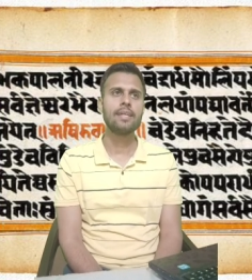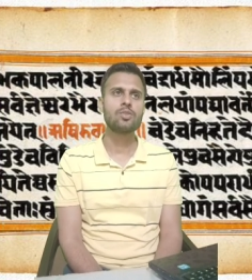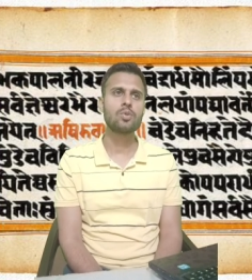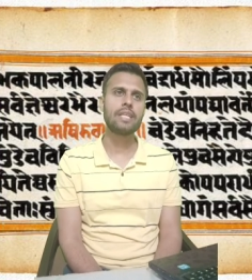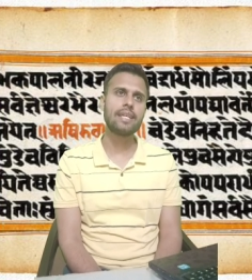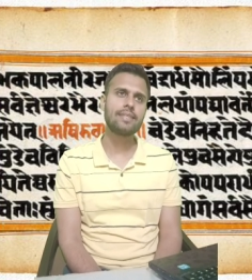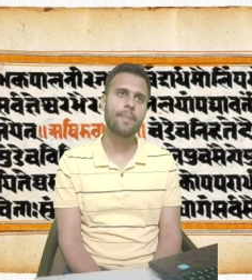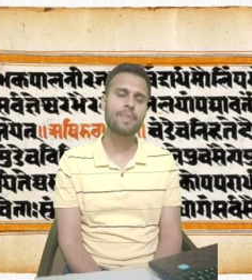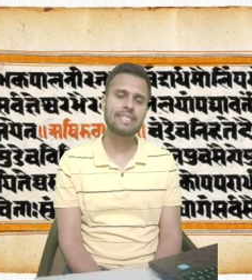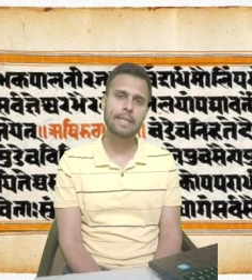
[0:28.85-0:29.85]
So there is a
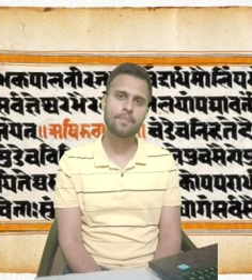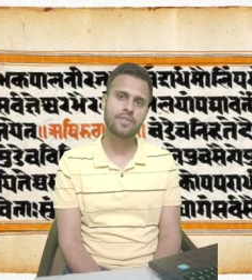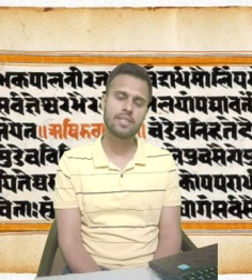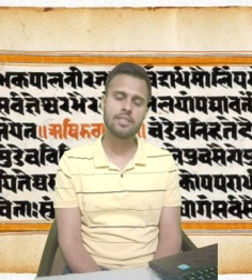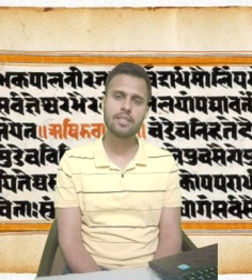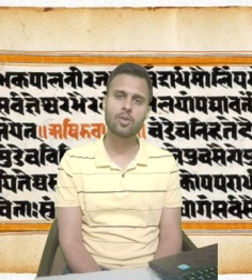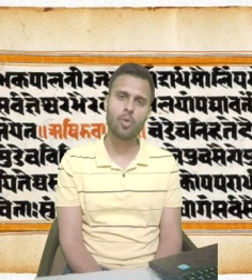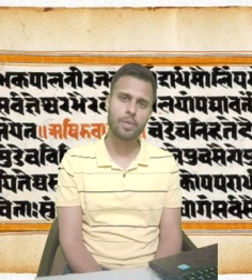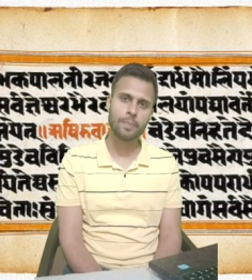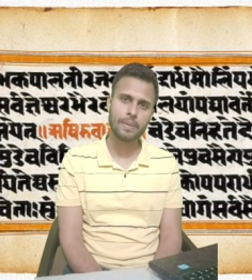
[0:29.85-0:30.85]
perception in the
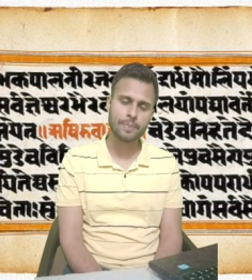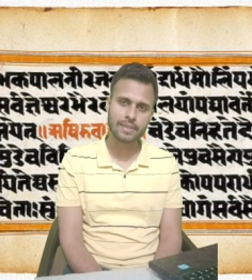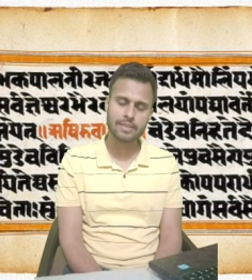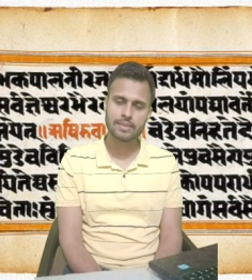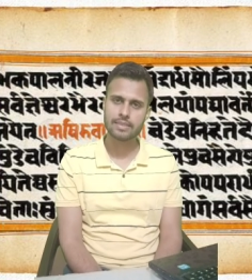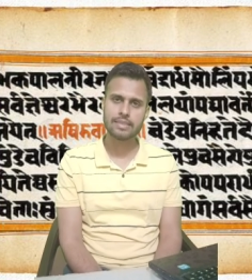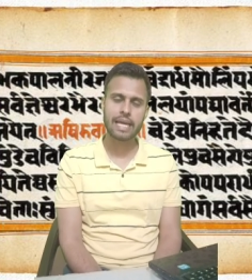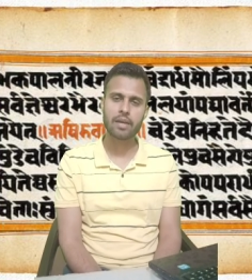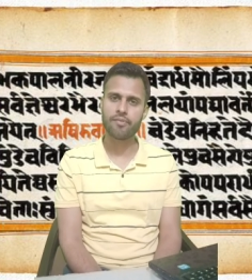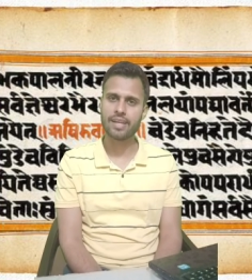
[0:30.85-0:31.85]
common people
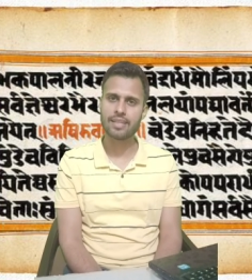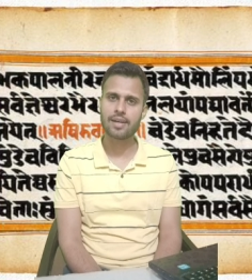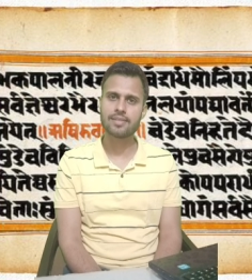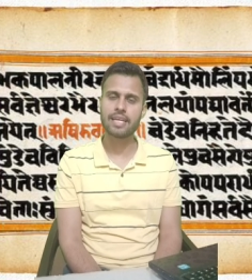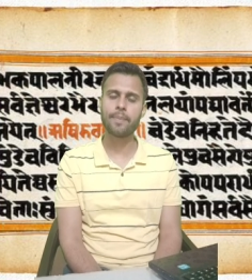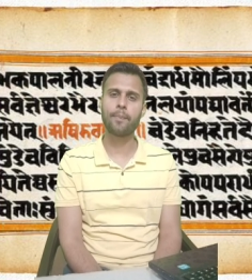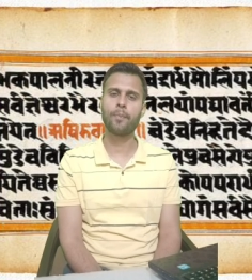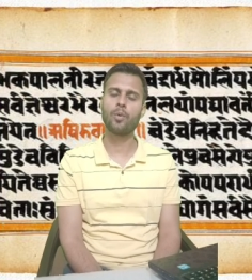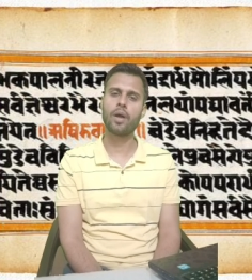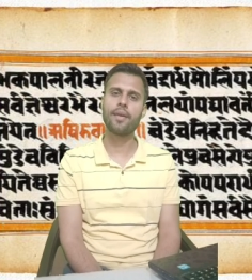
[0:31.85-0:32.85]
that Vedas and
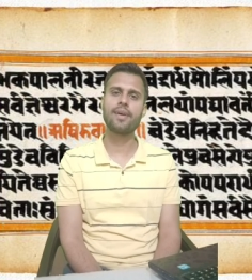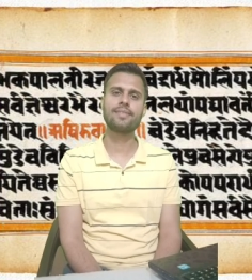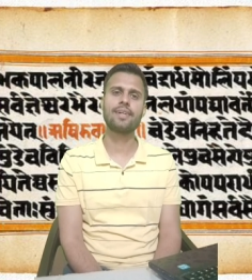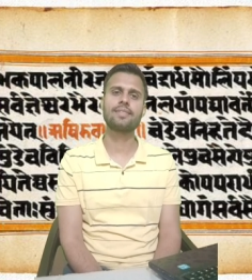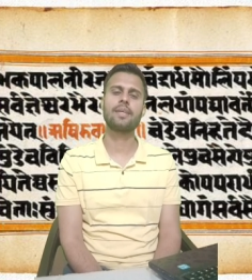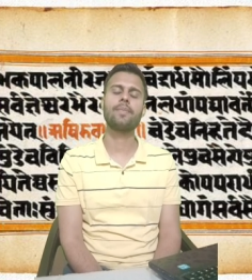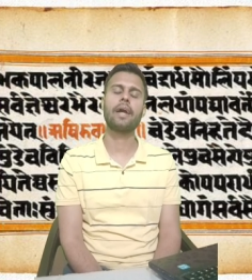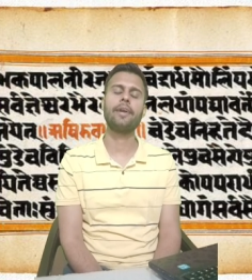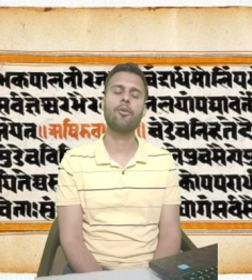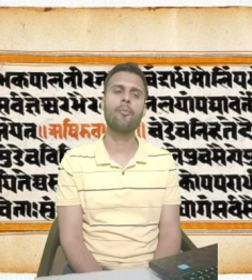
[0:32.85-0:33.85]
Puranas are some
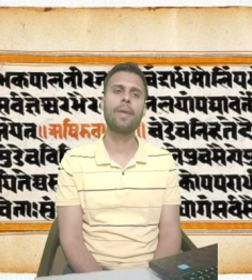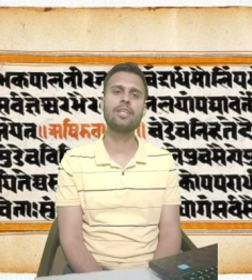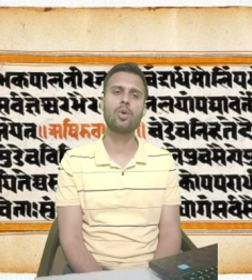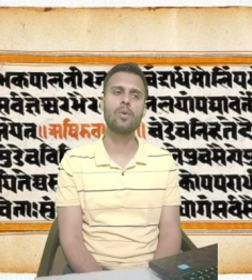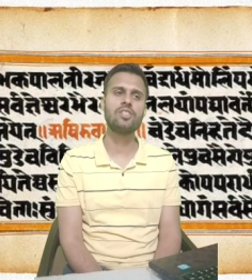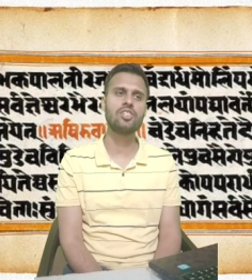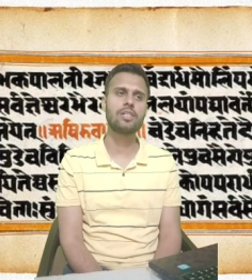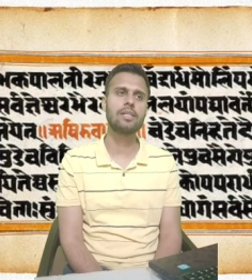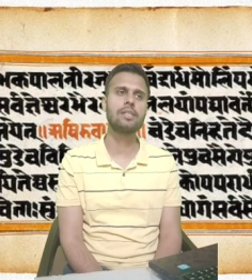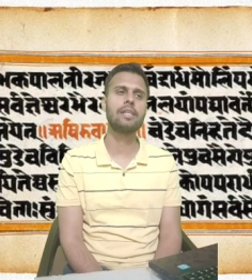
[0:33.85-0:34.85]
kind of
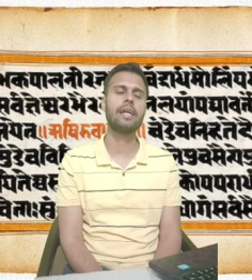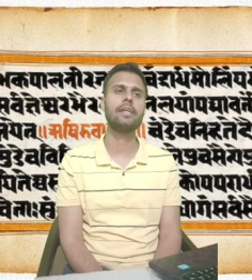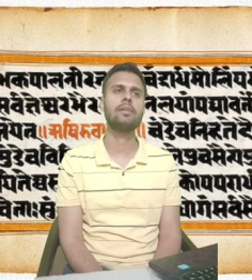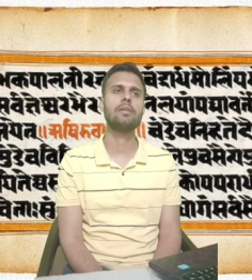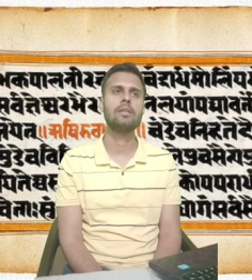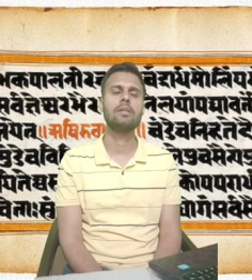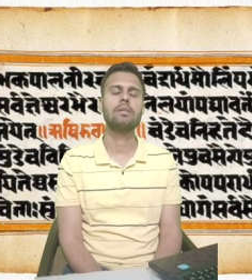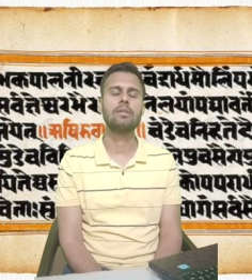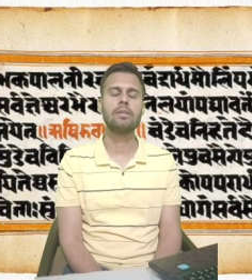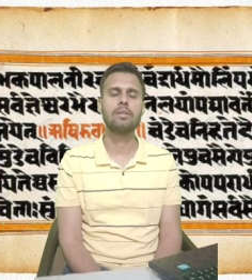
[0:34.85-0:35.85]
mythological and
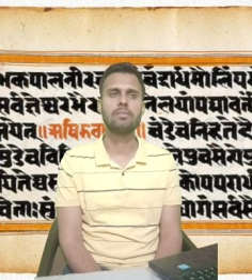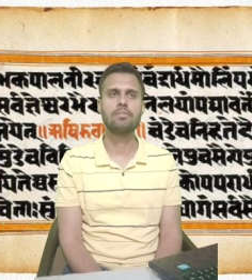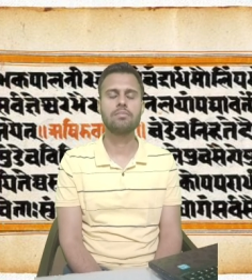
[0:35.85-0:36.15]
uh,